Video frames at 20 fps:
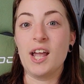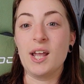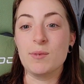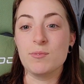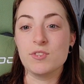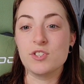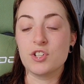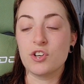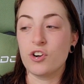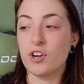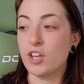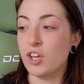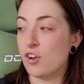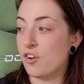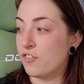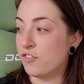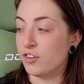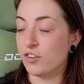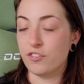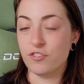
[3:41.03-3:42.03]
I am starting
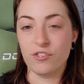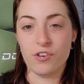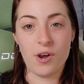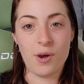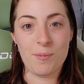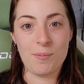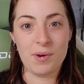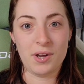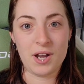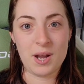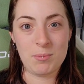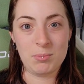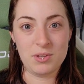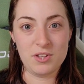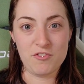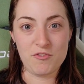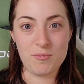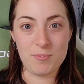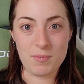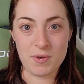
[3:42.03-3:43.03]
over from a
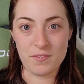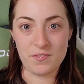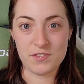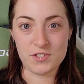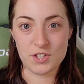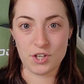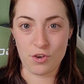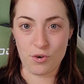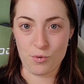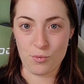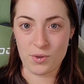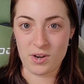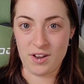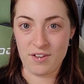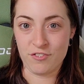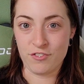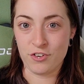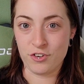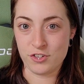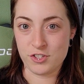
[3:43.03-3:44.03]
couple of months ago when
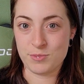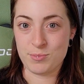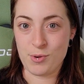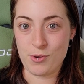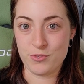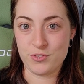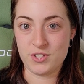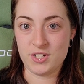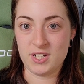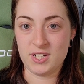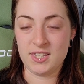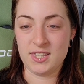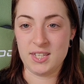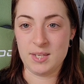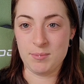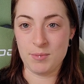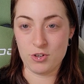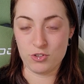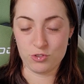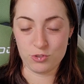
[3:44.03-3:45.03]
I first posted
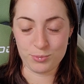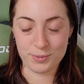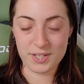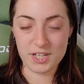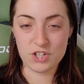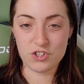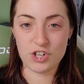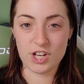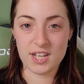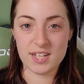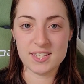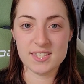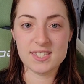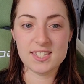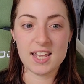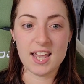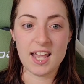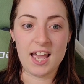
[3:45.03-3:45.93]
the mushroom keychains,